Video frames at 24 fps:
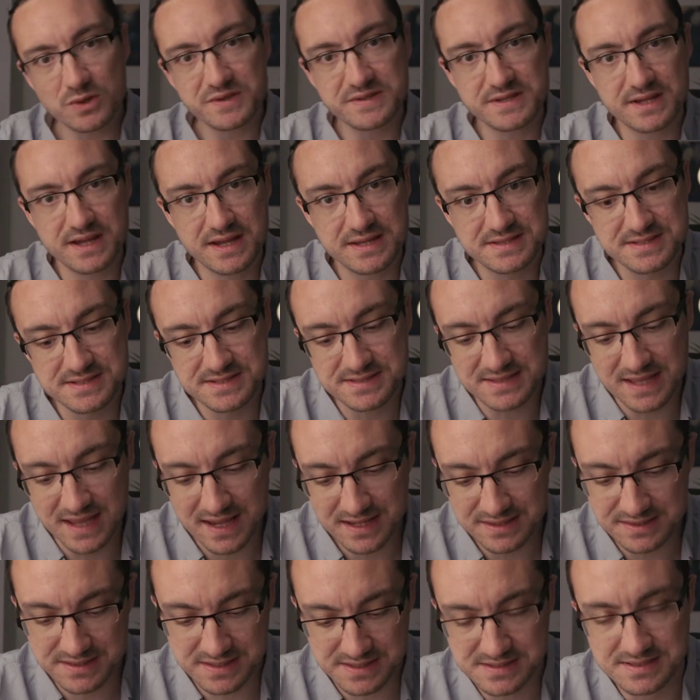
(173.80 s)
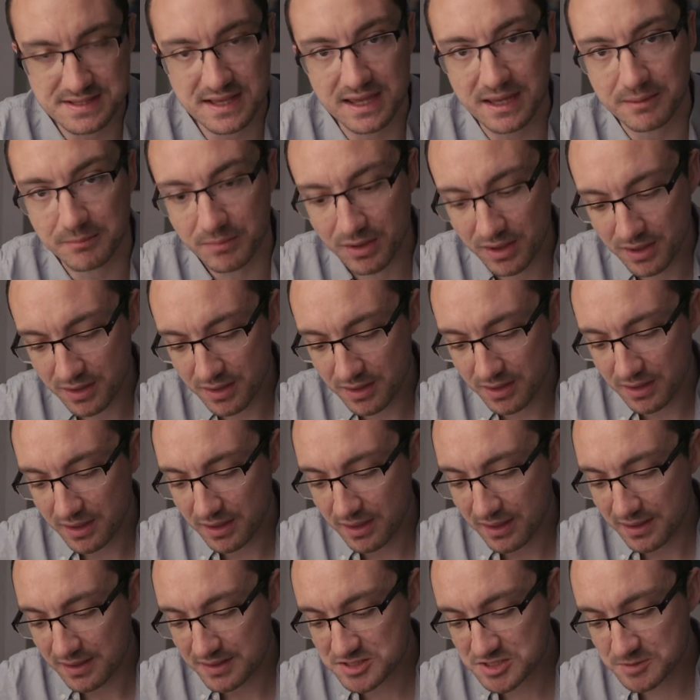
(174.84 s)
What has stayed the same?
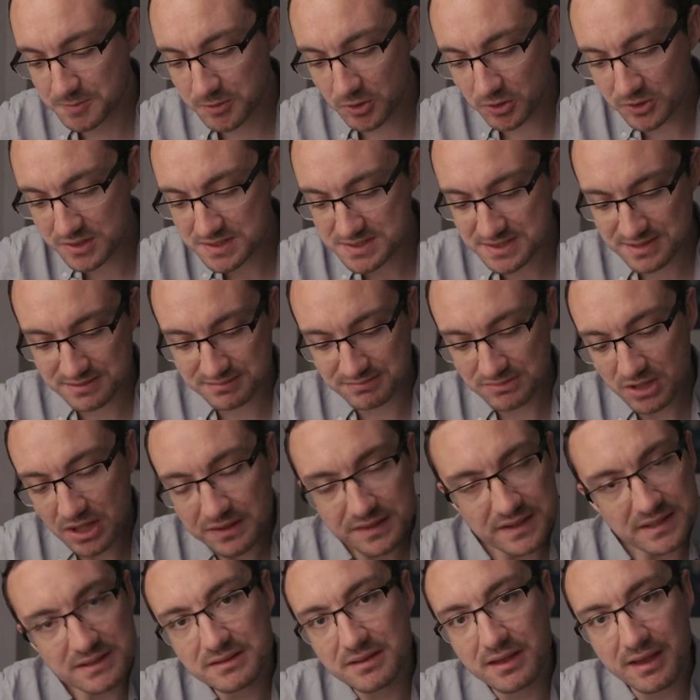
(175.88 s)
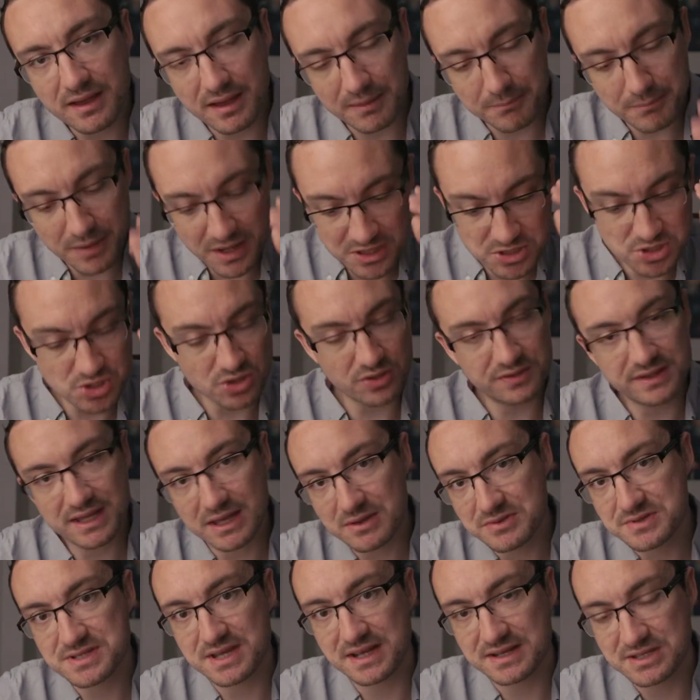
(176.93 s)
To be honest, nothing much on the
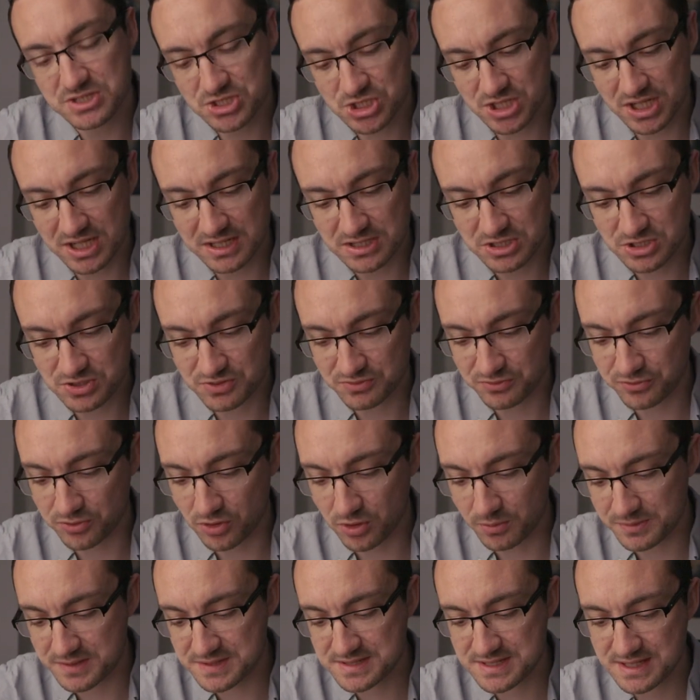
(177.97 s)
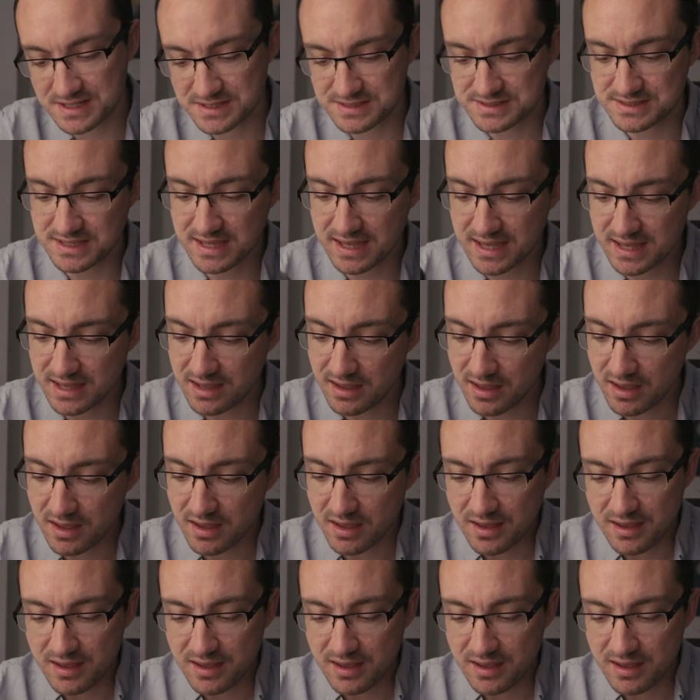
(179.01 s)
outside has changed from the 6K.